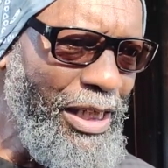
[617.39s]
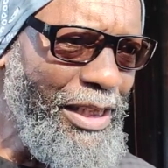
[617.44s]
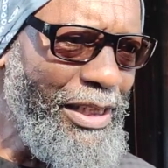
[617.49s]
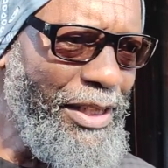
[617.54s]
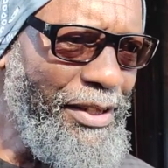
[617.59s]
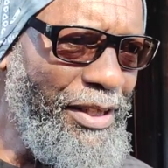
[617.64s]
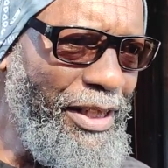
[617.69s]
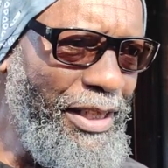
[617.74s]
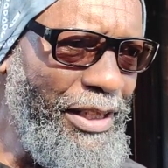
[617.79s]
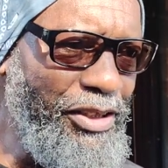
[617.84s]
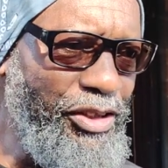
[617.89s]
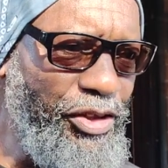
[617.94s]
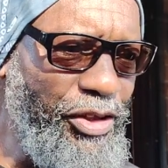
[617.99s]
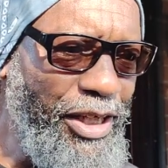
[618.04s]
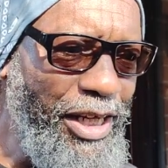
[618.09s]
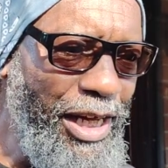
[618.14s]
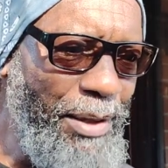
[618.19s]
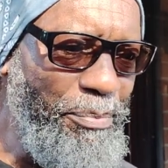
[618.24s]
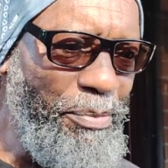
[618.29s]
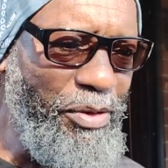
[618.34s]
The thing is, you
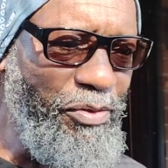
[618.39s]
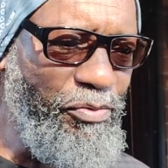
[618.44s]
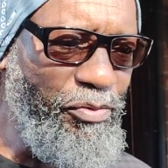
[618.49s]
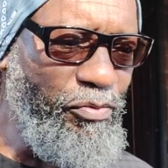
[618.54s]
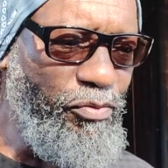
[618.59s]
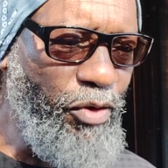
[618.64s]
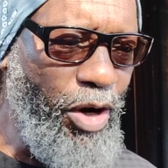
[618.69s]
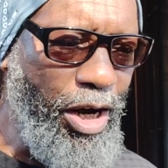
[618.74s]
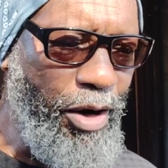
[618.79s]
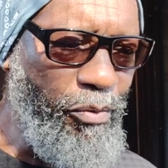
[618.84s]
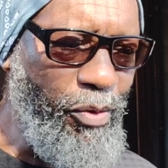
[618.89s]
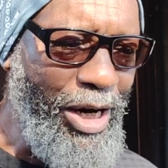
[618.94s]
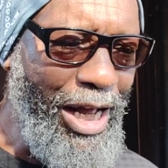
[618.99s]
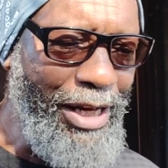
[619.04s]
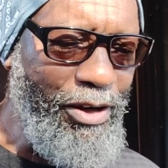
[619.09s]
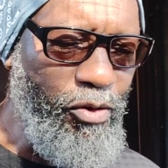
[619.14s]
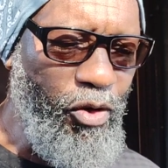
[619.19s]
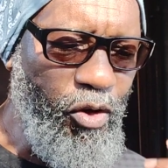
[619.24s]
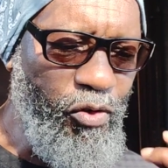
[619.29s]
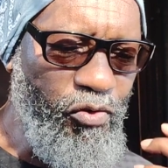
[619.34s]
can't be uh, what
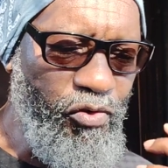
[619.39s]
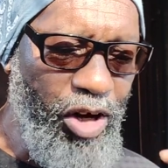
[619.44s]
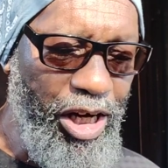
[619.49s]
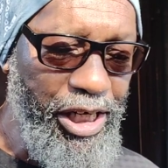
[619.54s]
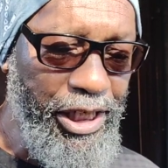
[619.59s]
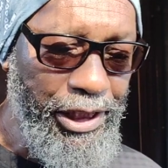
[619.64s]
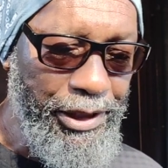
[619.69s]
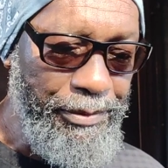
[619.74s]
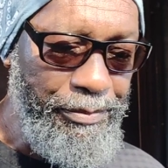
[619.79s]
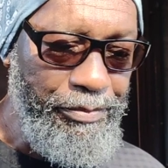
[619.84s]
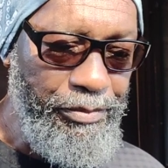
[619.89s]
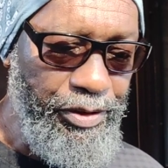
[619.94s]
I call rutted.